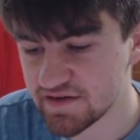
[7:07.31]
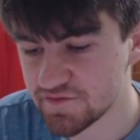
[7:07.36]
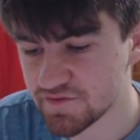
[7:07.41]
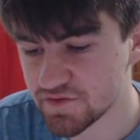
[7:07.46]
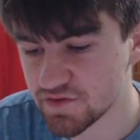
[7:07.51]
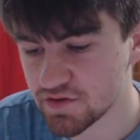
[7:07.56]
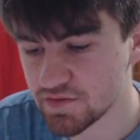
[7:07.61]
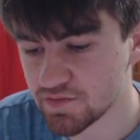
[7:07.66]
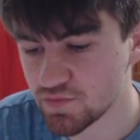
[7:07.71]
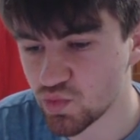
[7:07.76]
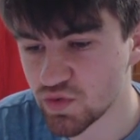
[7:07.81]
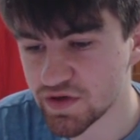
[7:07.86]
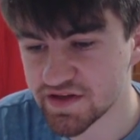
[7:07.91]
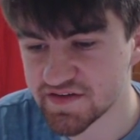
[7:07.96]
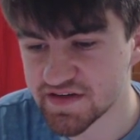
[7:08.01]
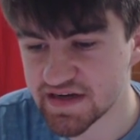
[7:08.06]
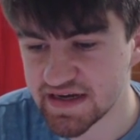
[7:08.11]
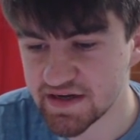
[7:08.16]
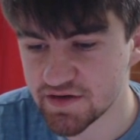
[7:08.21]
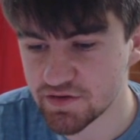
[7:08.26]
from
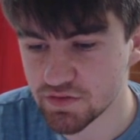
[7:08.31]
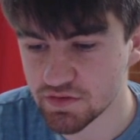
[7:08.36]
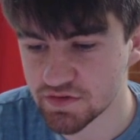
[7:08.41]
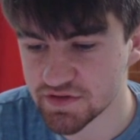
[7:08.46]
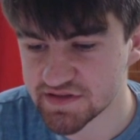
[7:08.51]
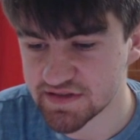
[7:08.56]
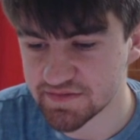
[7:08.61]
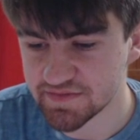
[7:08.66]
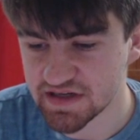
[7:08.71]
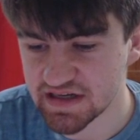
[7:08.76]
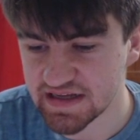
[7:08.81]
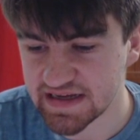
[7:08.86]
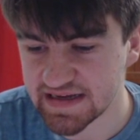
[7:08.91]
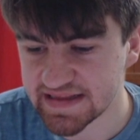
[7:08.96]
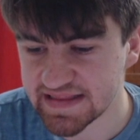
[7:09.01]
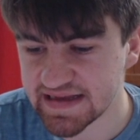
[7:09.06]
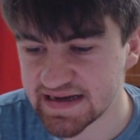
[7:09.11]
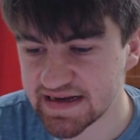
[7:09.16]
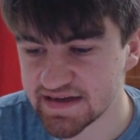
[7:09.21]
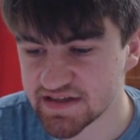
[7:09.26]
Windhager or something like
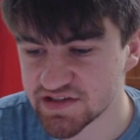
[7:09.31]
that,